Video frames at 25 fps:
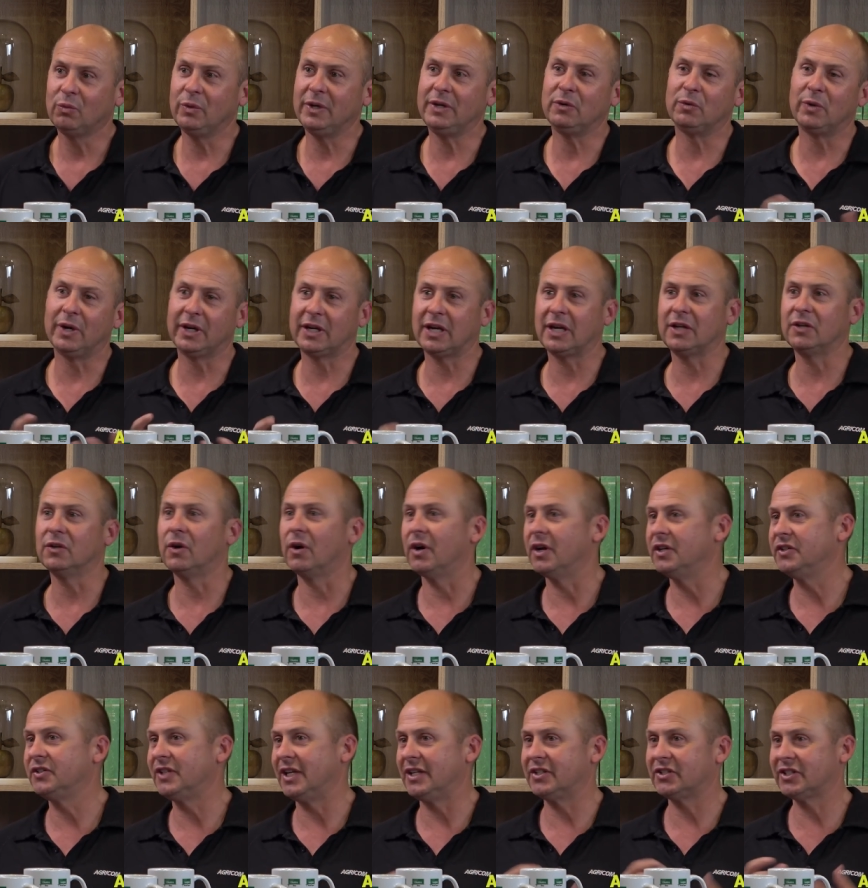we
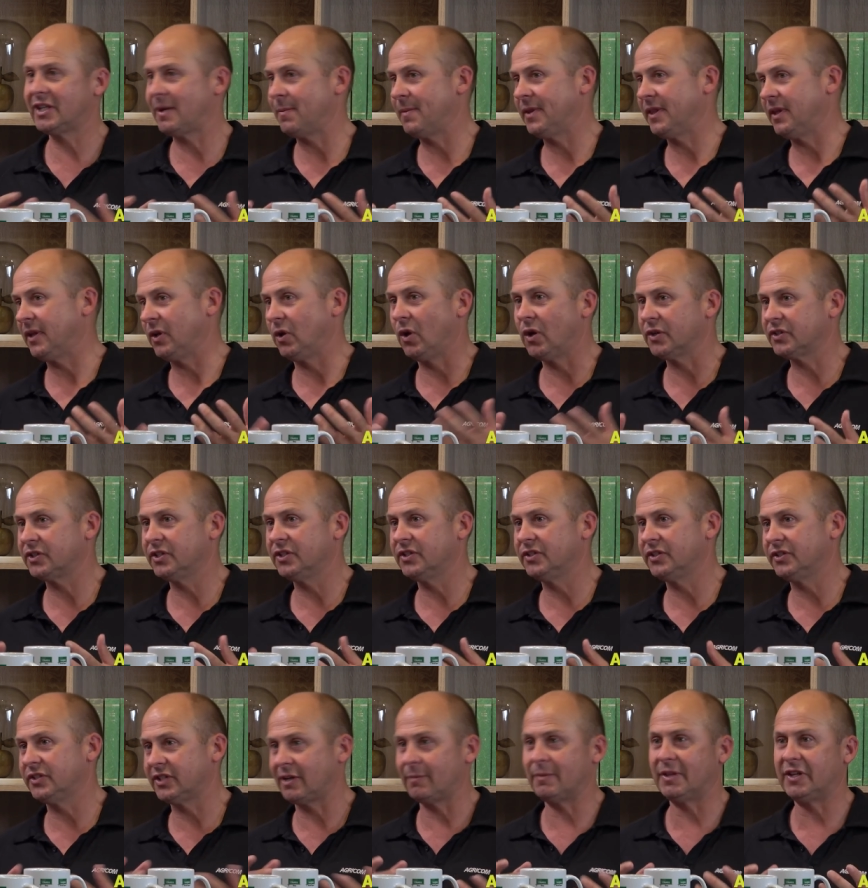recognise that some of the
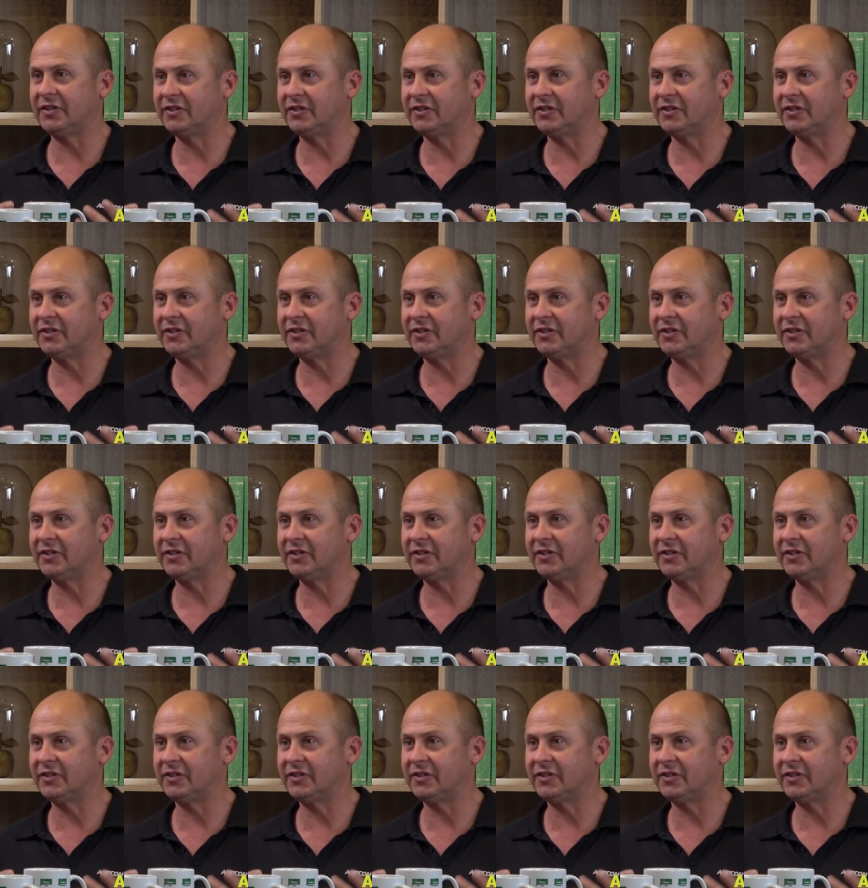losses and some